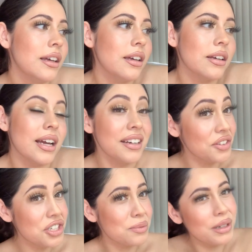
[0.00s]
have
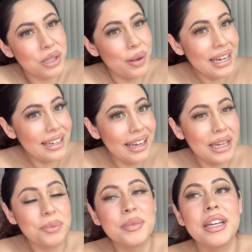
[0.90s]
to just play the waiting
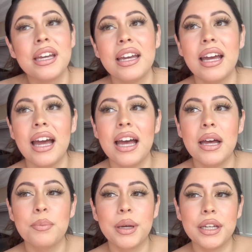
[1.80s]
game.
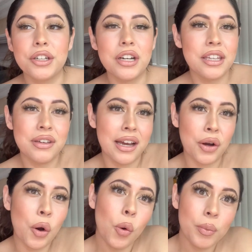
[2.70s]
But you can't go
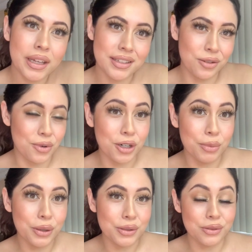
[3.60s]
home because your water
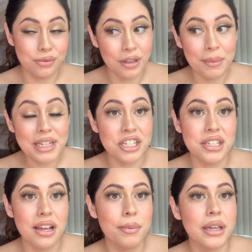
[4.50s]
broke, so that means she's
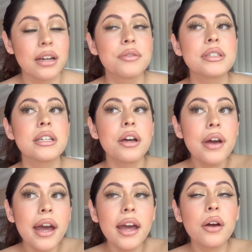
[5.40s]
coming. And I was like,
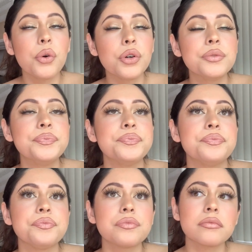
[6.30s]
okay, cool.
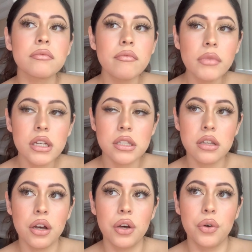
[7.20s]

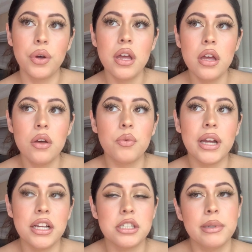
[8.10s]
So we kind of just played the